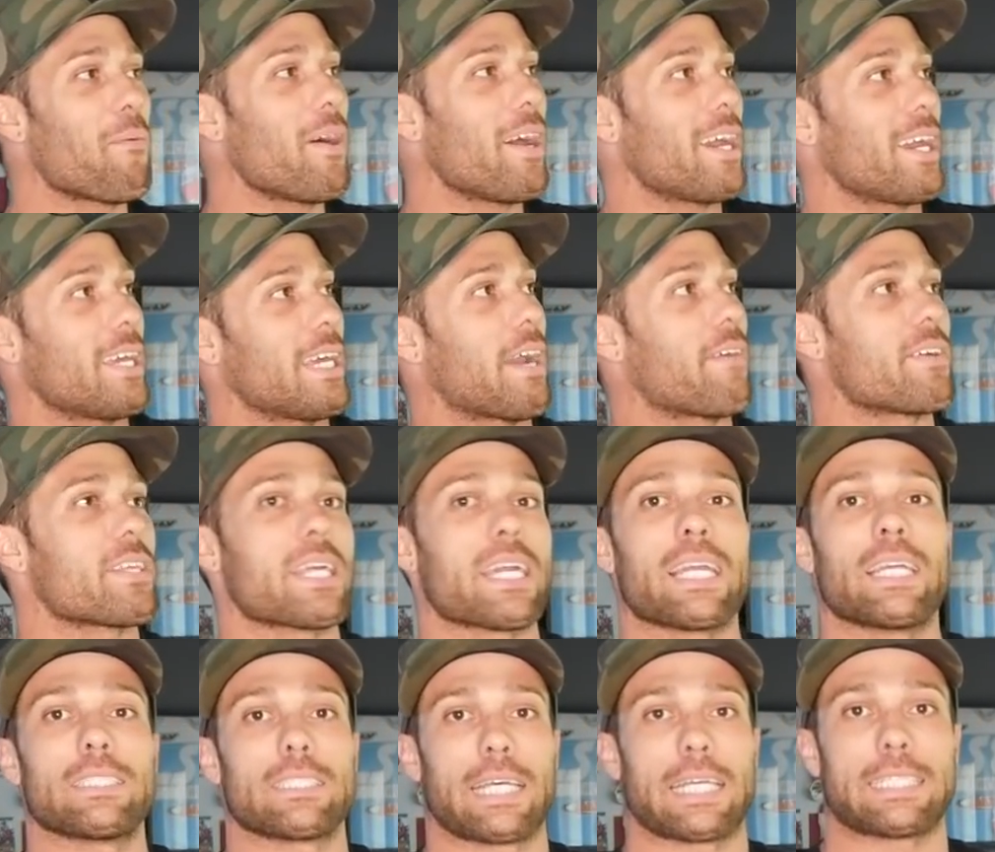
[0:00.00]
way
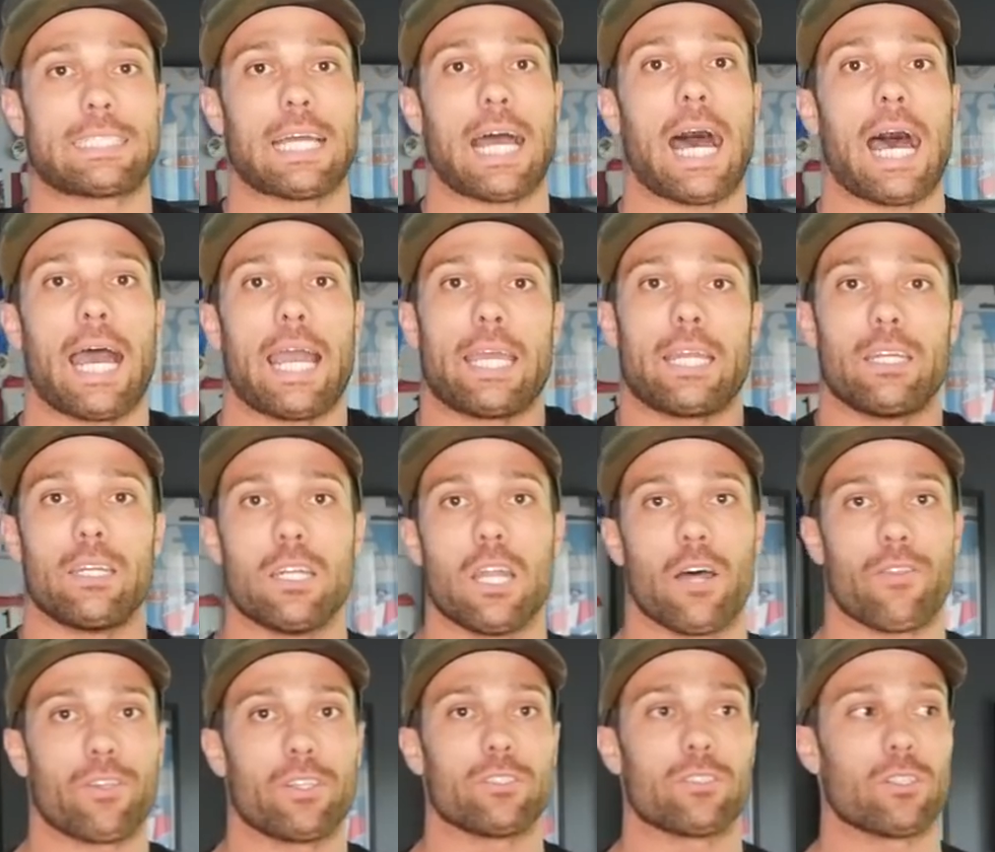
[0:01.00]
everything is like tight and
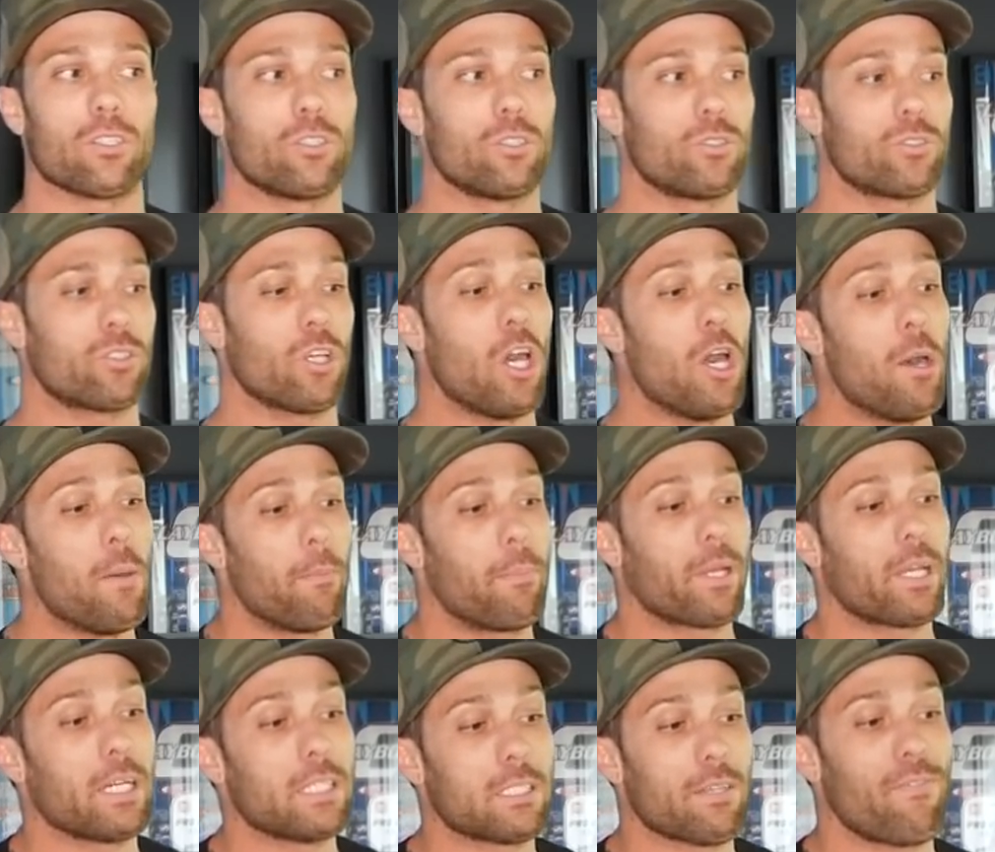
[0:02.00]
nothing's loose.
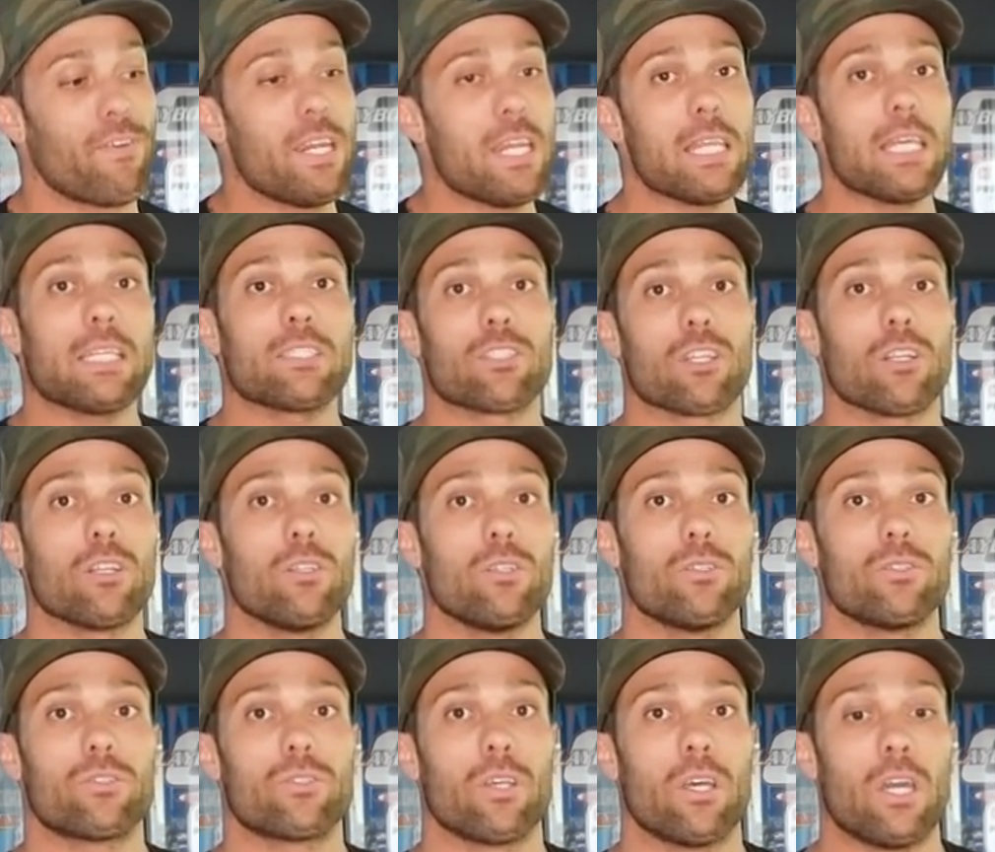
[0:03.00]
Because if anything's
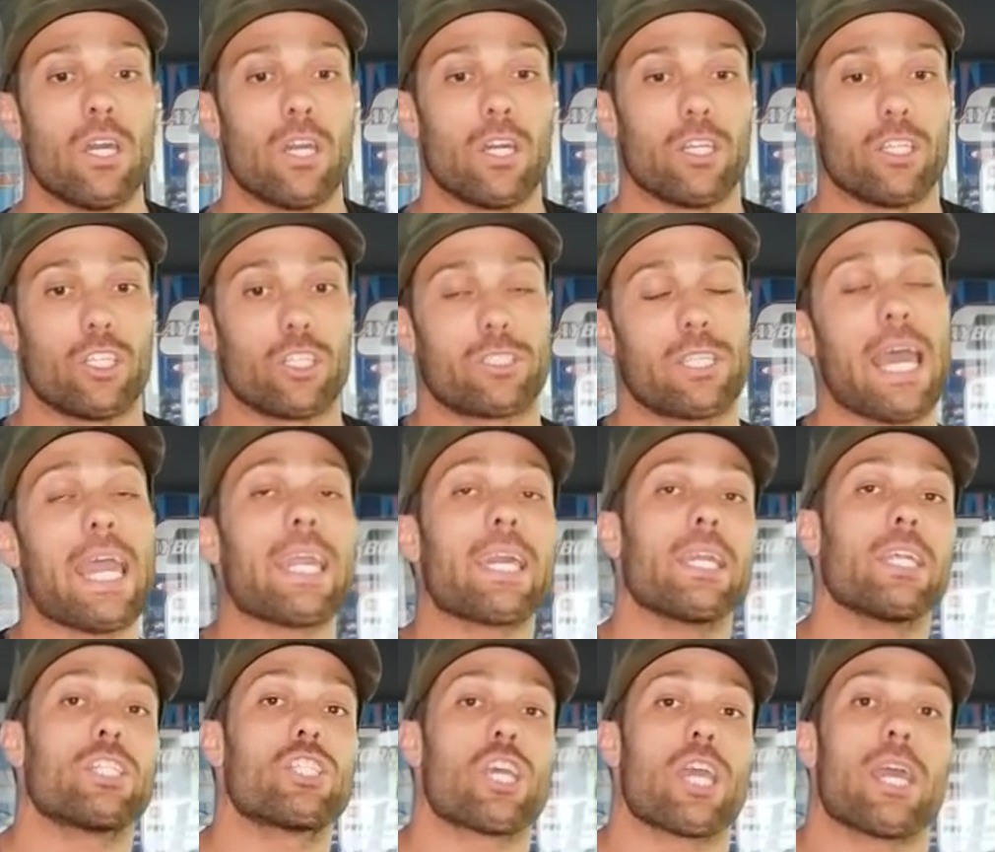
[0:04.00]
loose, you're
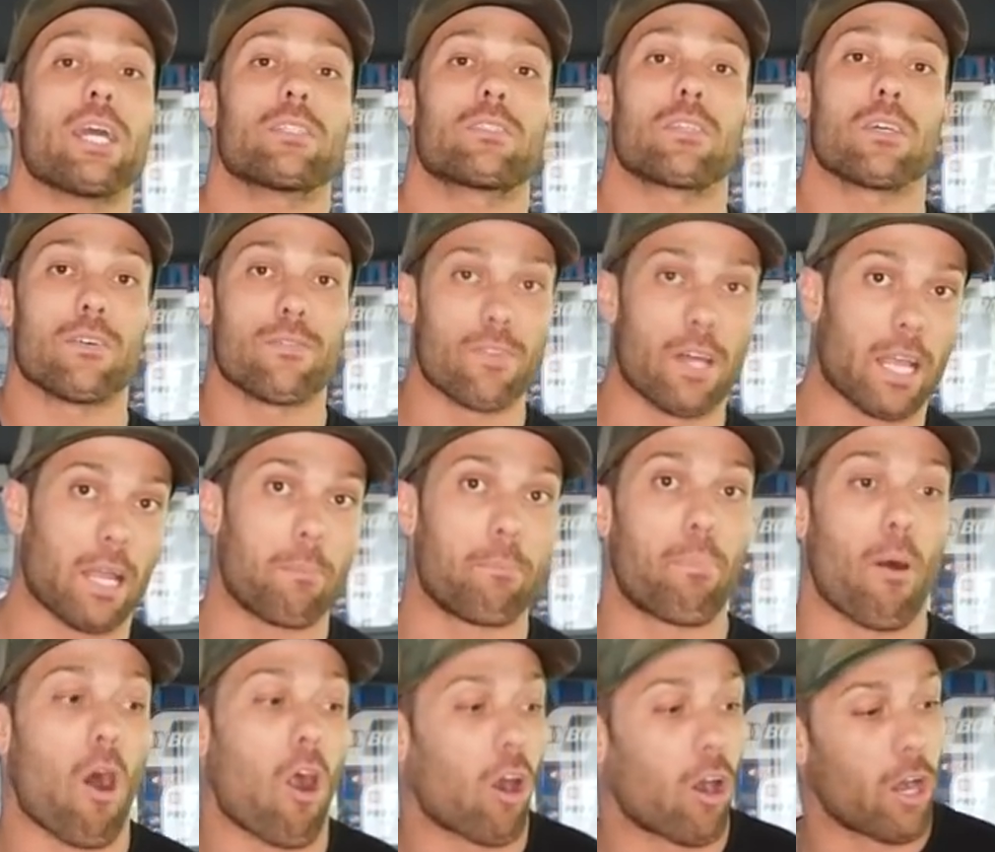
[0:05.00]
taking a chance of like a
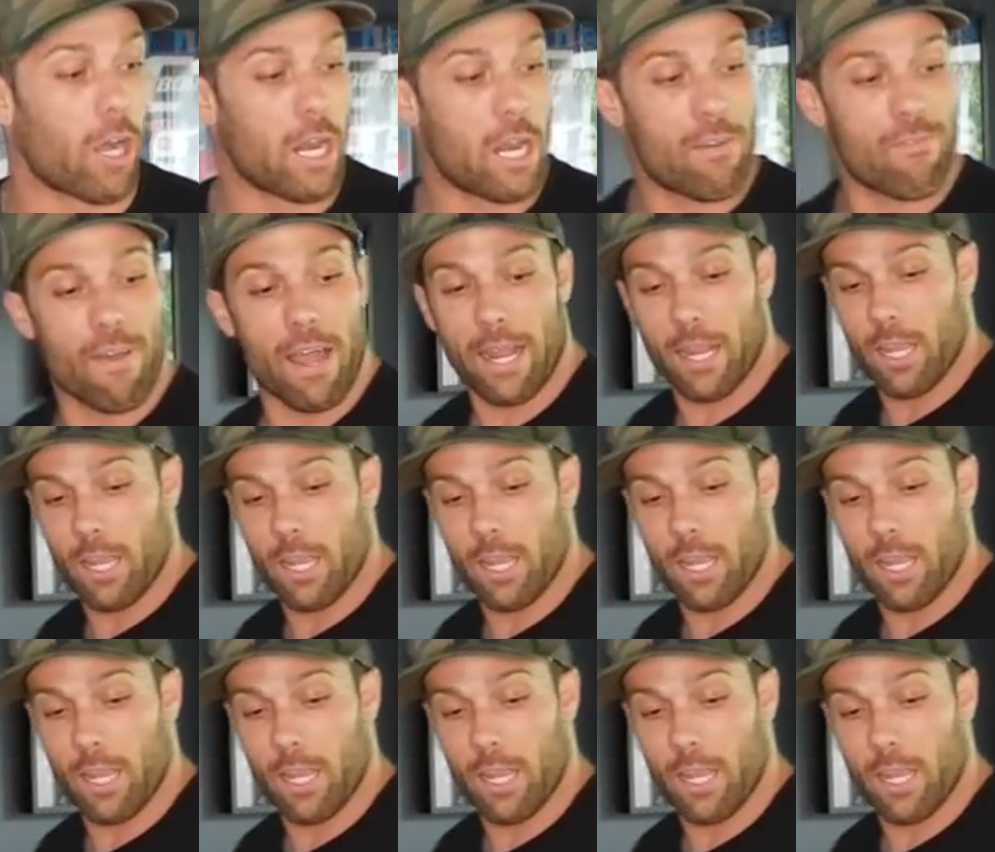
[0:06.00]
bar in. If I